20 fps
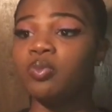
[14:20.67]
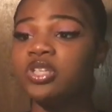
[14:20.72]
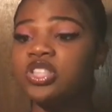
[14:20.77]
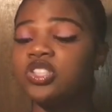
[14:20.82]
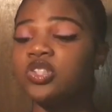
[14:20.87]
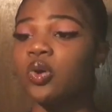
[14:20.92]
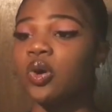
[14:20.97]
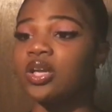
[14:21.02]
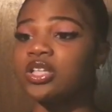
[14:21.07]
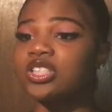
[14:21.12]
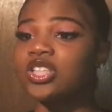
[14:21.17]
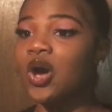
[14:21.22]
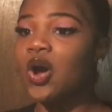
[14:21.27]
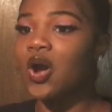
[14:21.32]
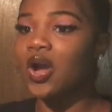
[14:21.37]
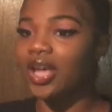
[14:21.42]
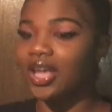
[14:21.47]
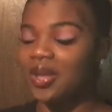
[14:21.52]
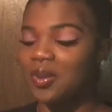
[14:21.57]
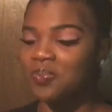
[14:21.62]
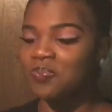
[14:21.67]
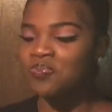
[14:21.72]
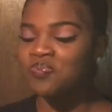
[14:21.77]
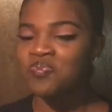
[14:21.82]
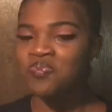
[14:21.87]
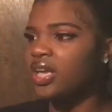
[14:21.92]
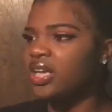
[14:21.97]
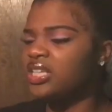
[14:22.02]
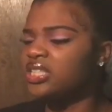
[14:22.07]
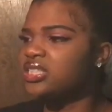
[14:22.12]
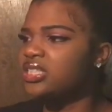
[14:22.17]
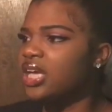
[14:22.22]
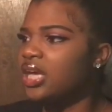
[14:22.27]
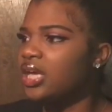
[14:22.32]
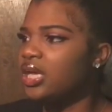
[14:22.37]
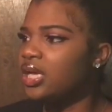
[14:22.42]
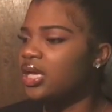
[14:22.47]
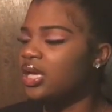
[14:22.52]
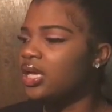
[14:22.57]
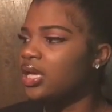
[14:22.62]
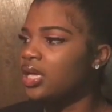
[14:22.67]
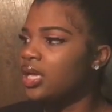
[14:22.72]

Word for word: We started talking. He say,